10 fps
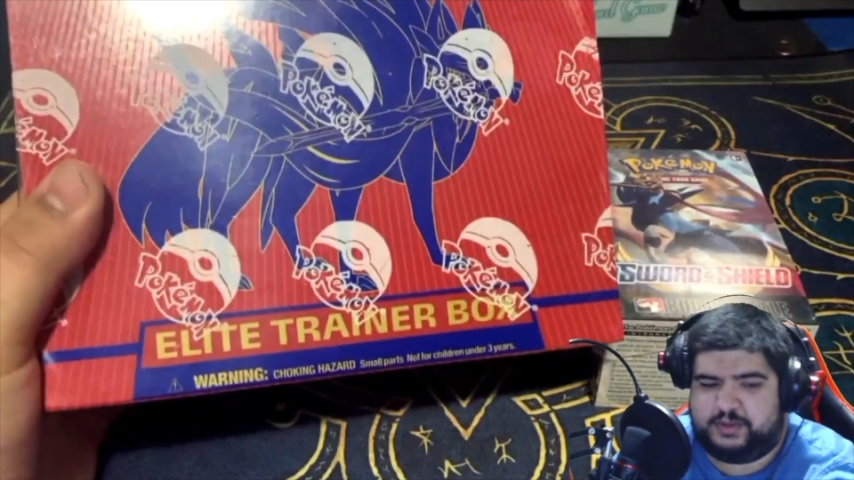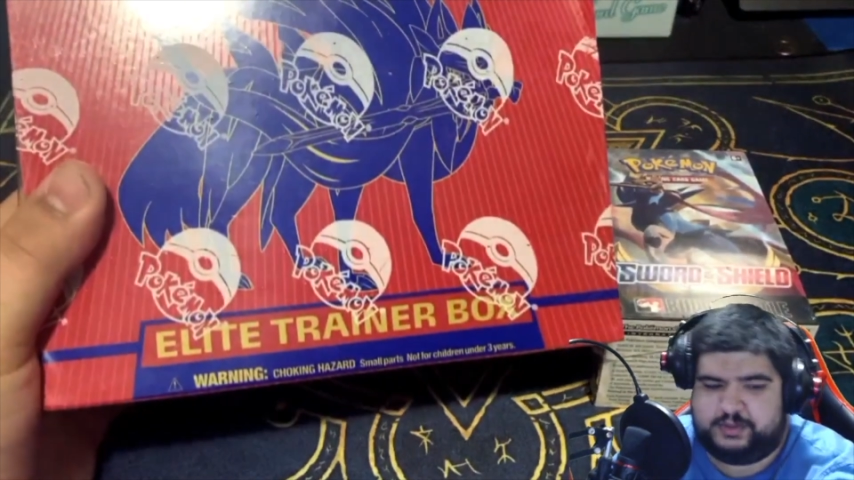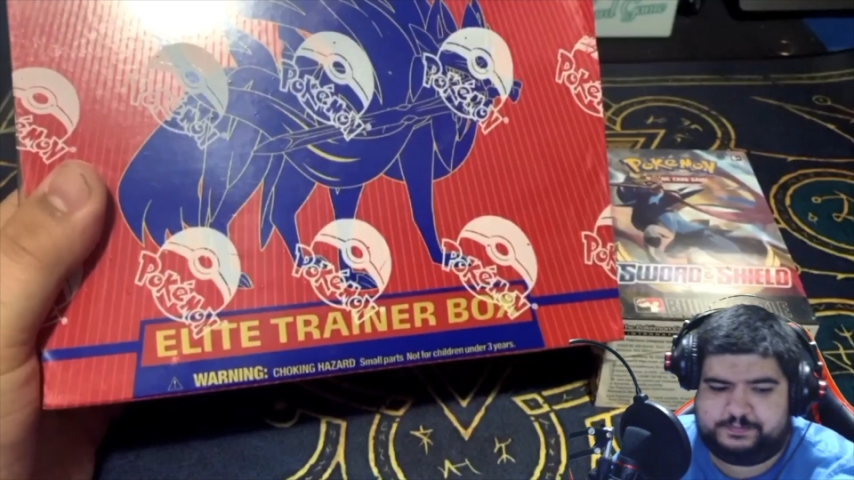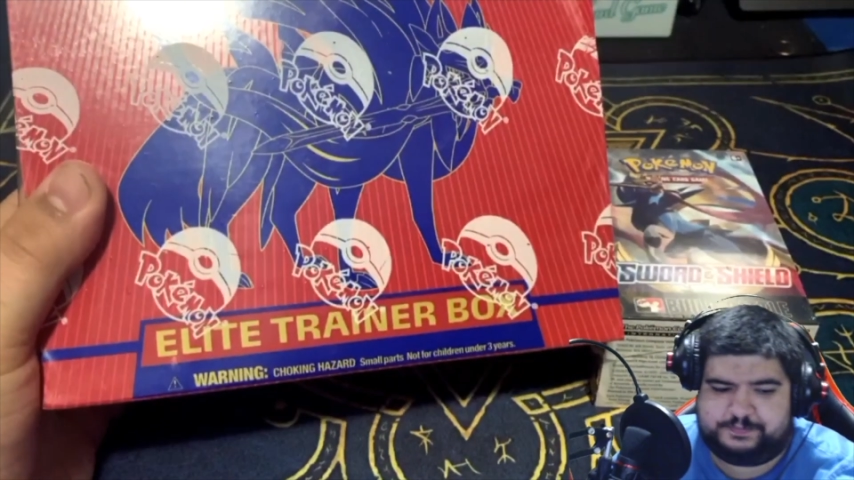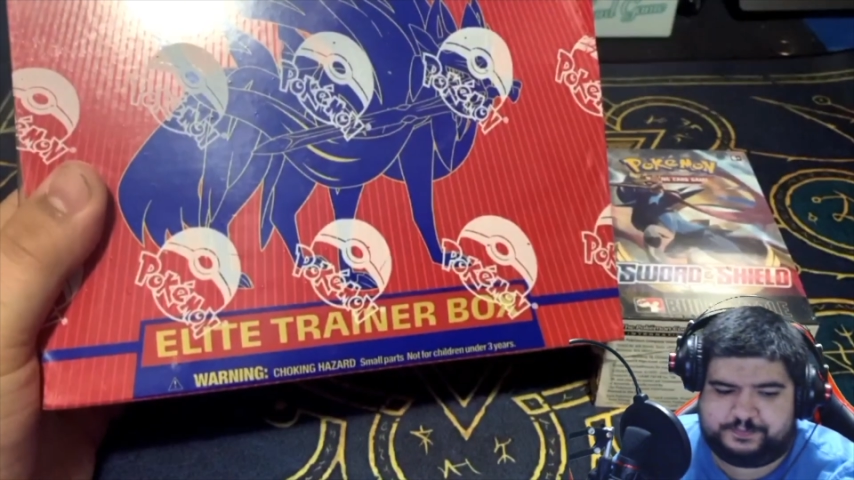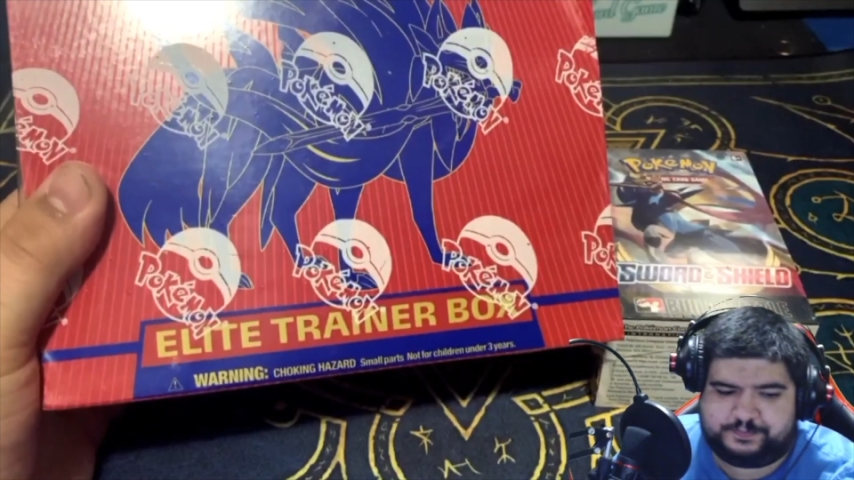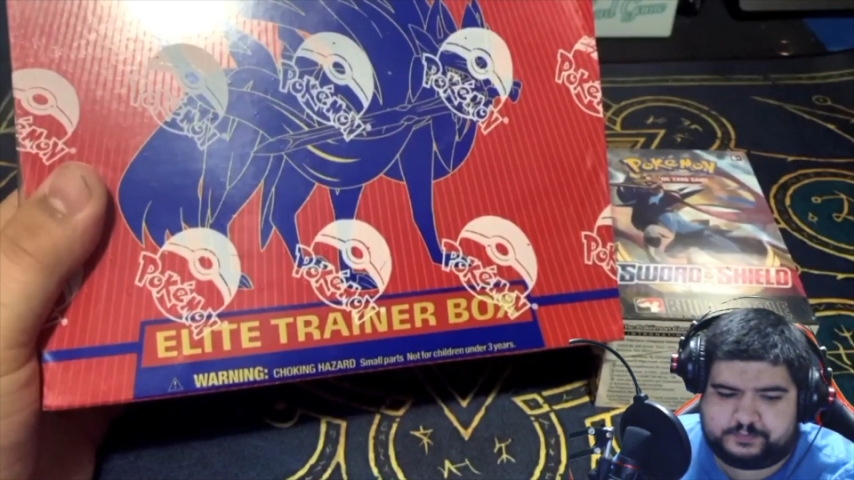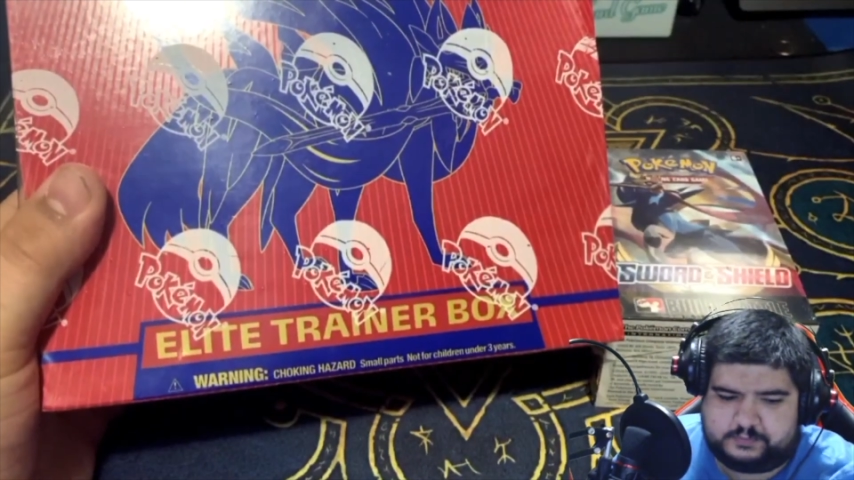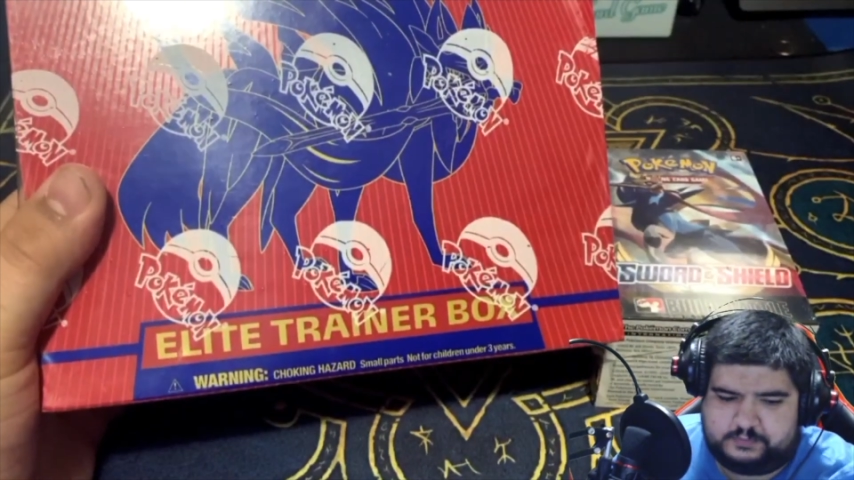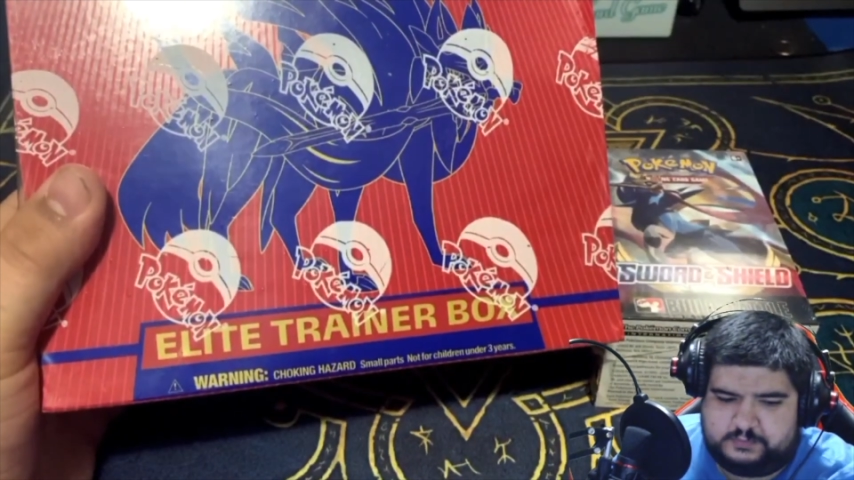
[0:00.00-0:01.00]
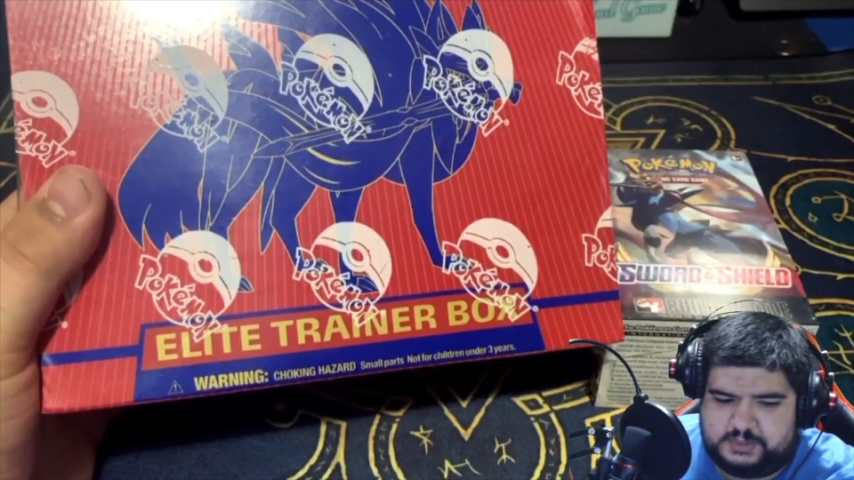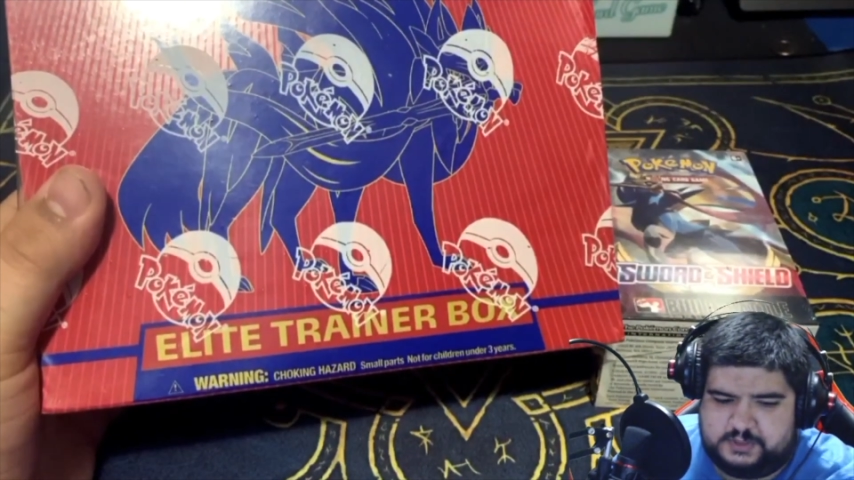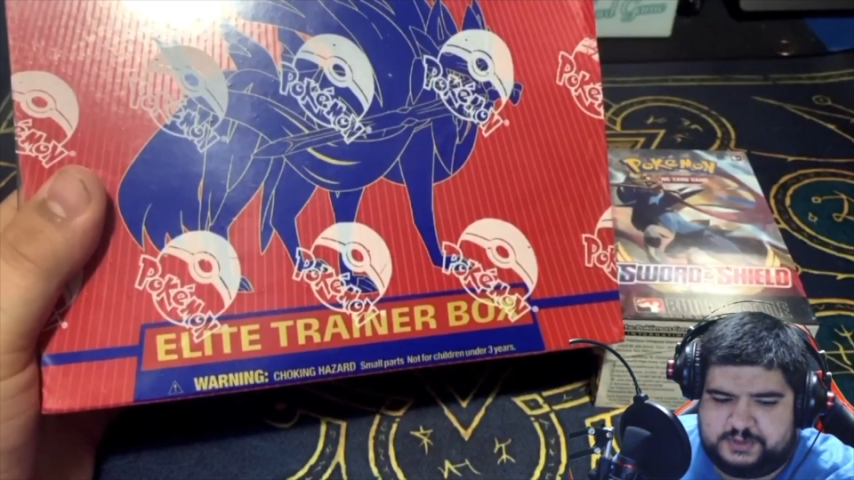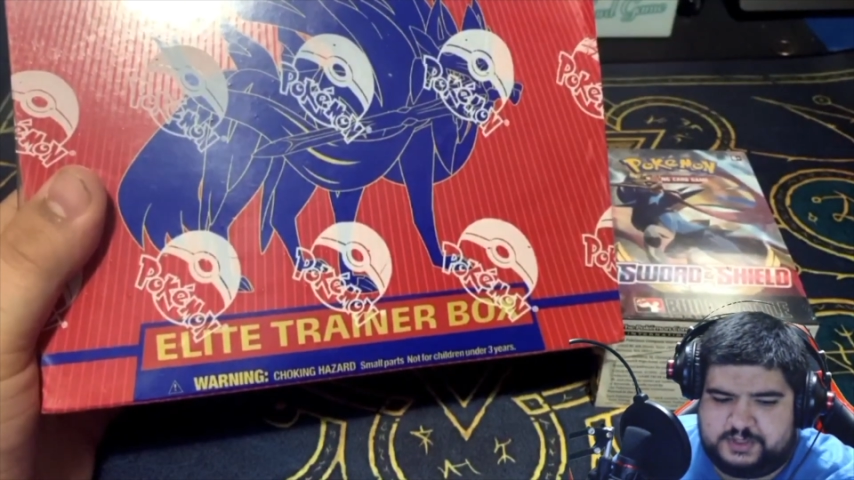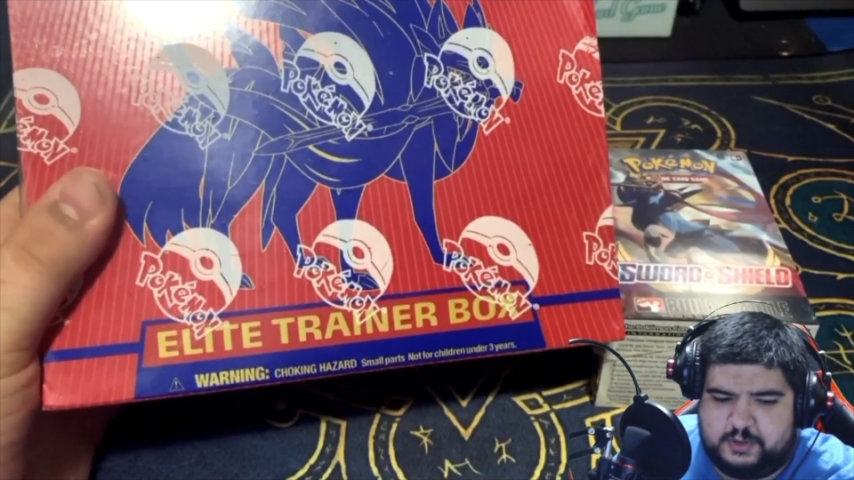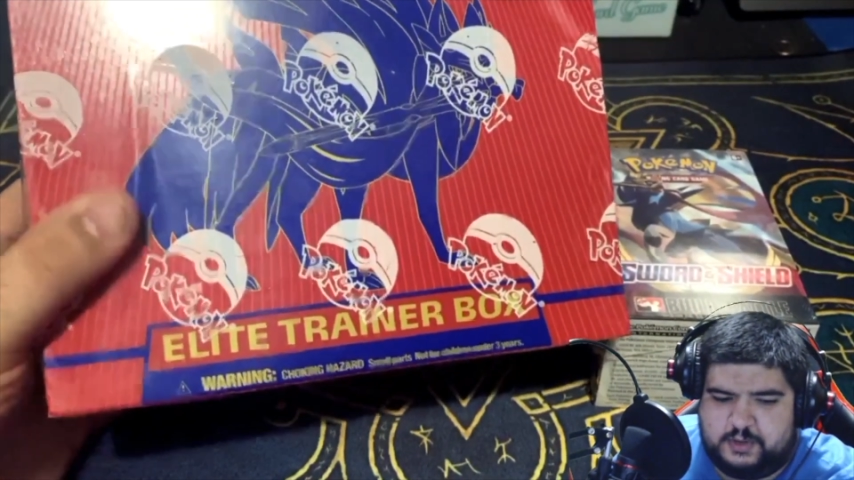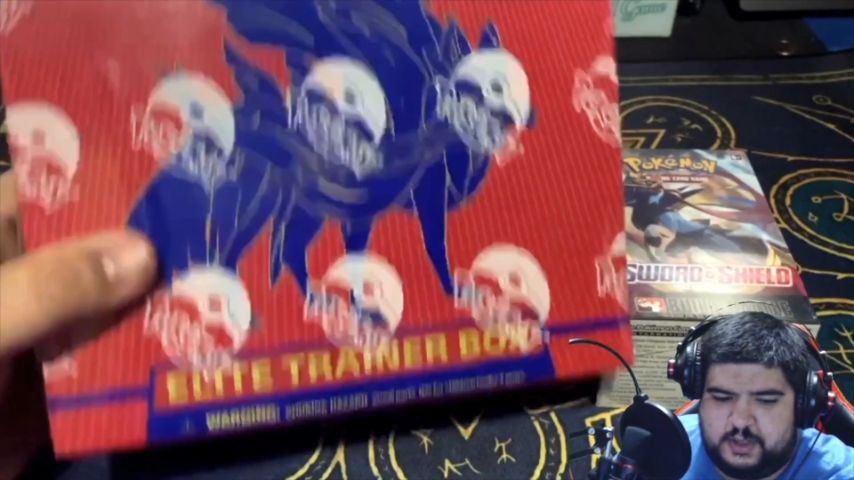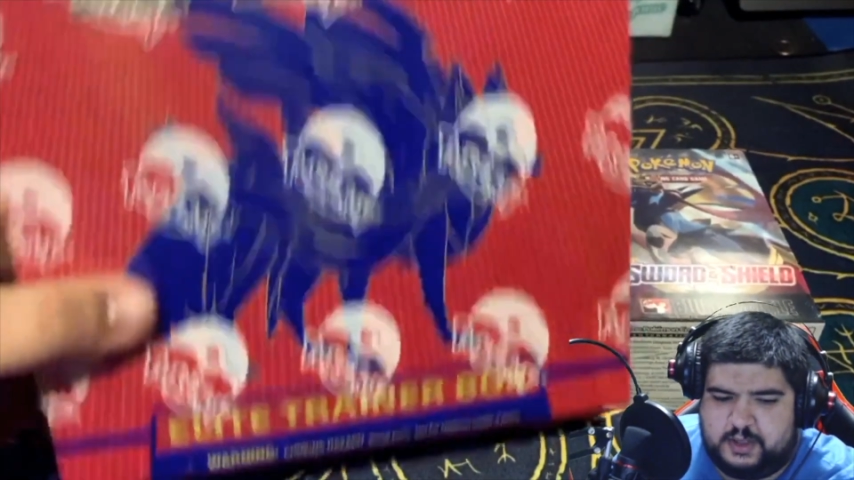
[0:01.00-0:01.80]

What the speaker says: it. So